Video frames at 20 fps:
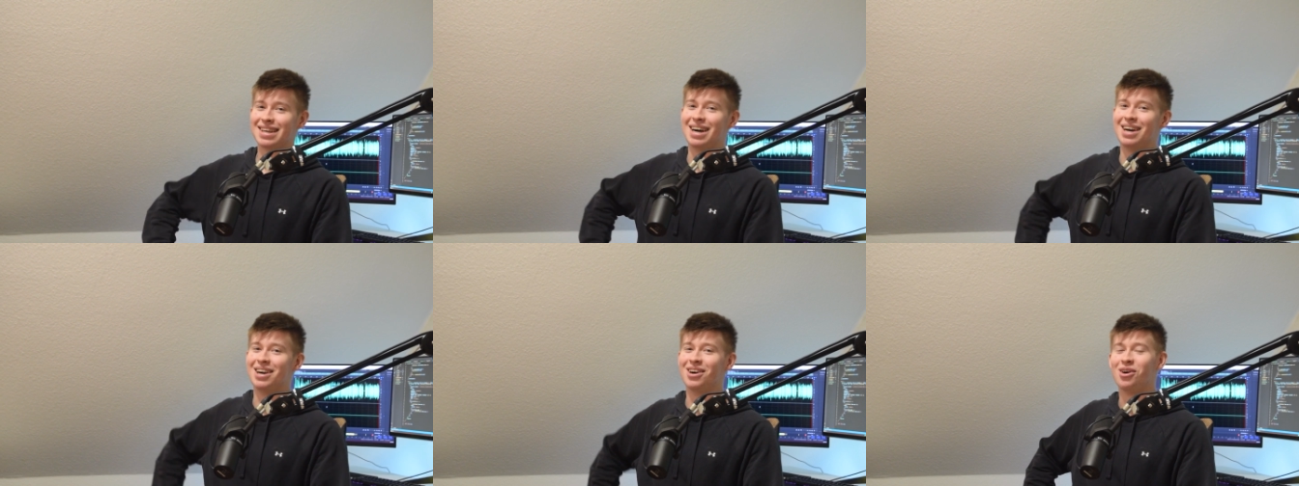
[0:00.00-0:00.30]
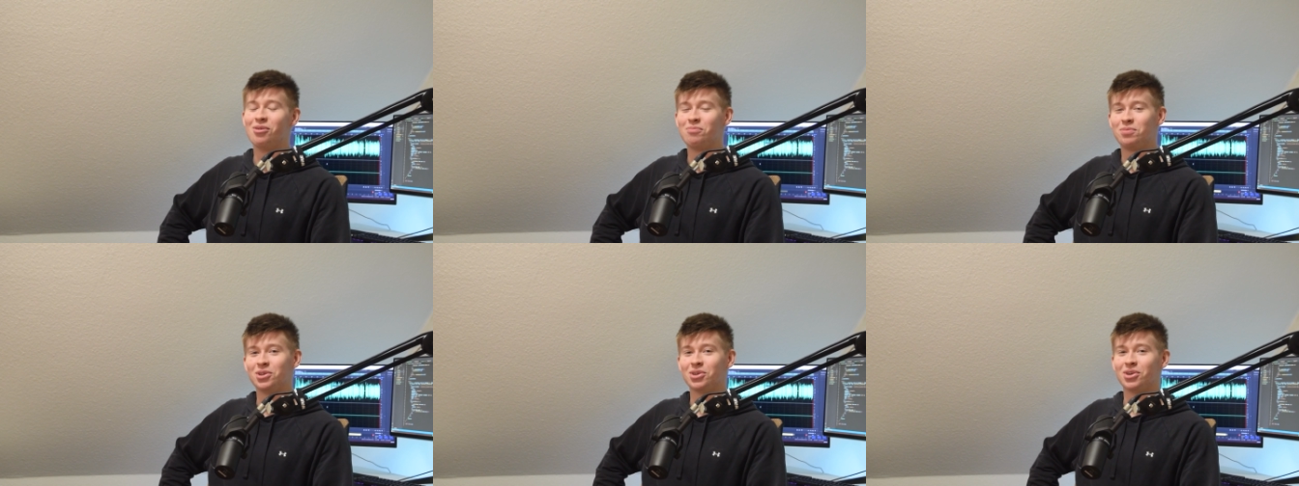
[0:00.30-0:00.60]
I
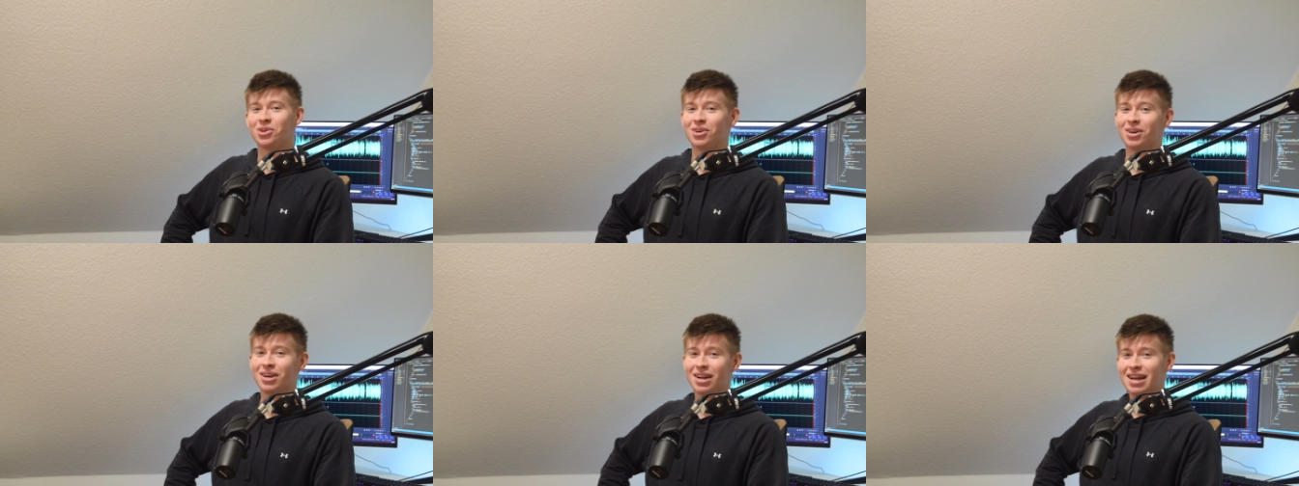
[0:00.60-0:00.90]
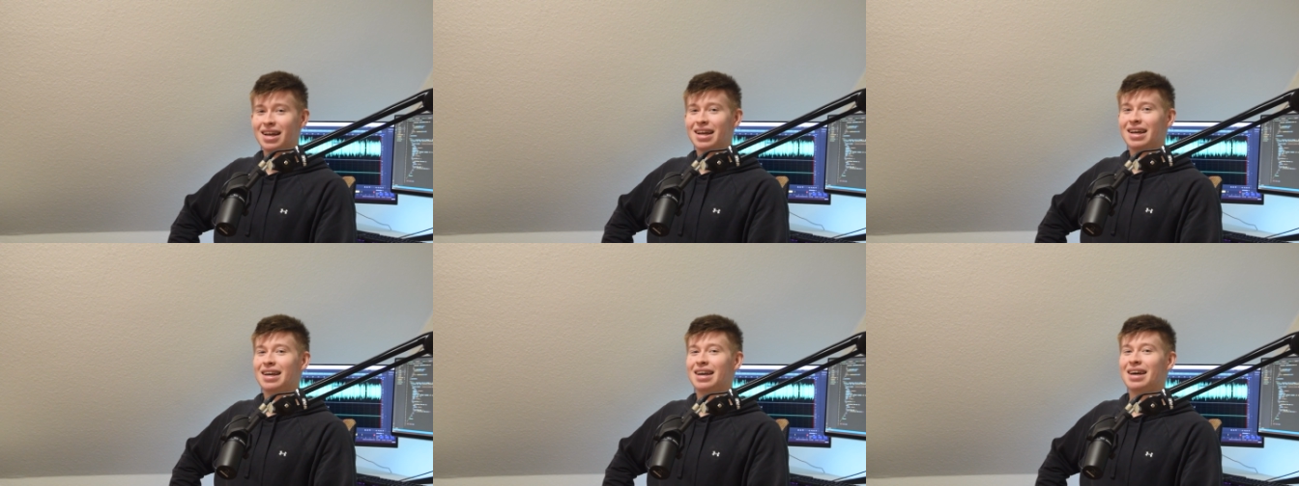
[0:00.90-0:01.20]
hope you're
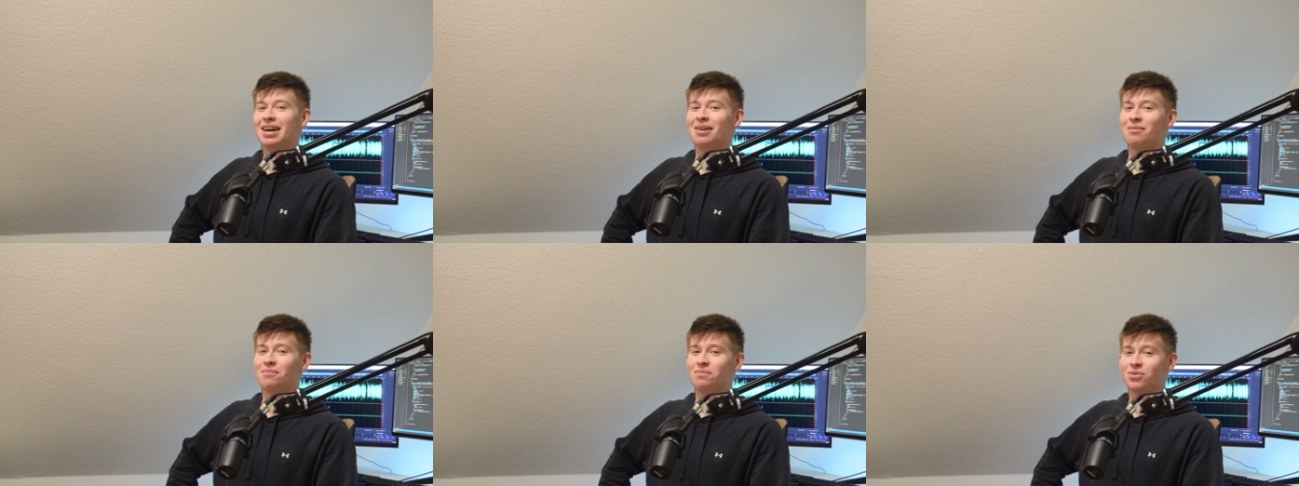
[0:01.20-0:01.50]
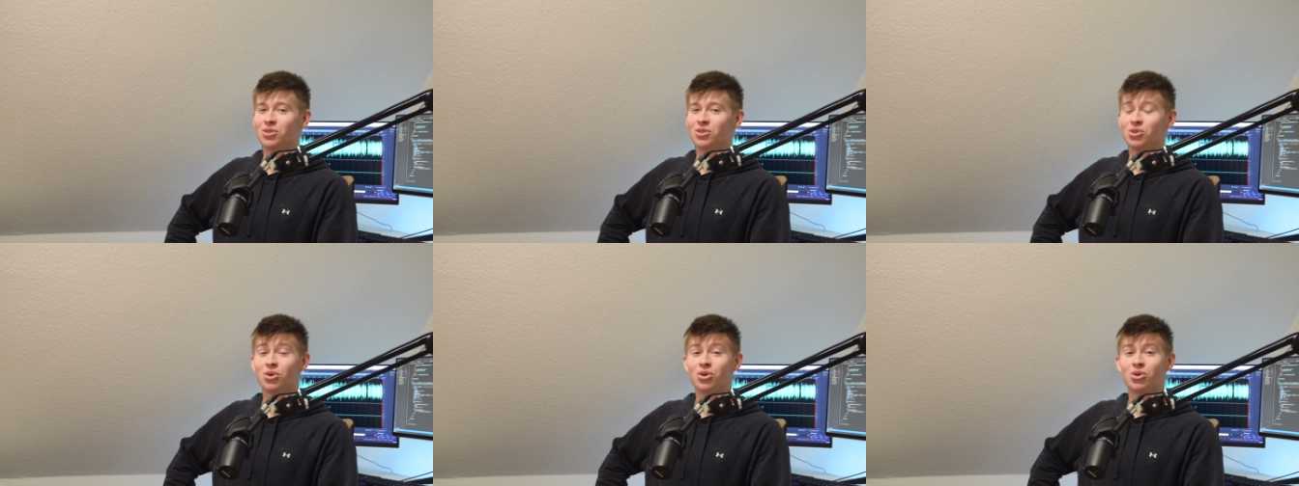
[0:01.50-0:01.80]

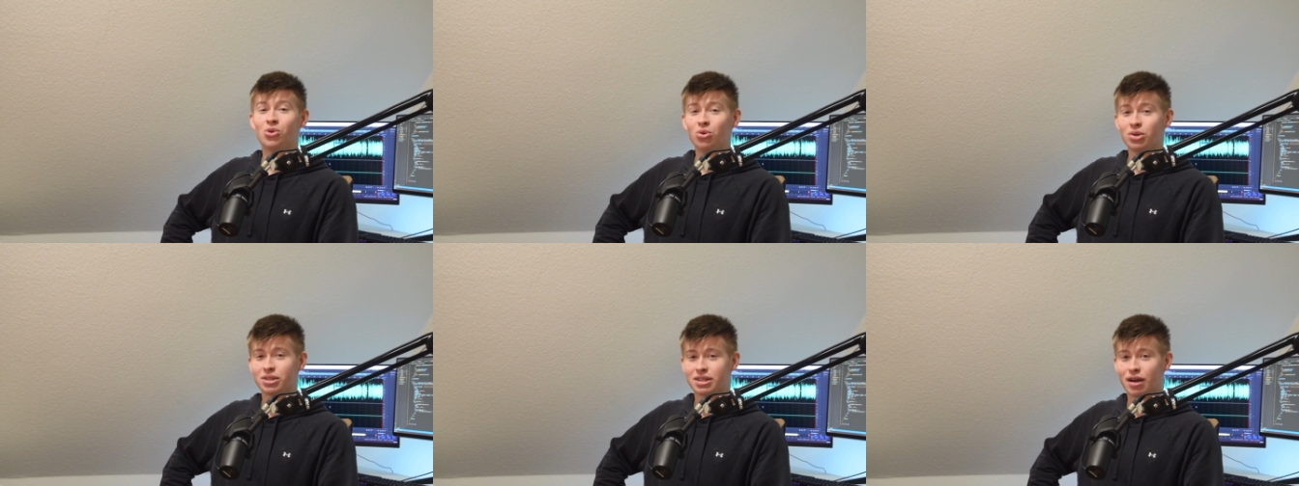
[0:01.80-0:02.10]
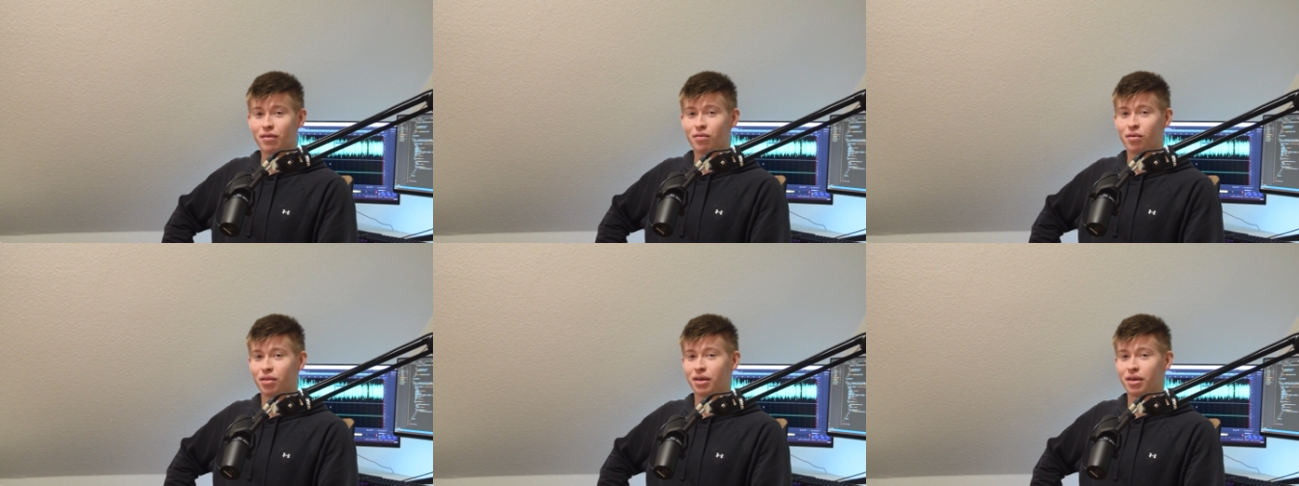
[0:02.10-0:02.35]
um, doing cool stuff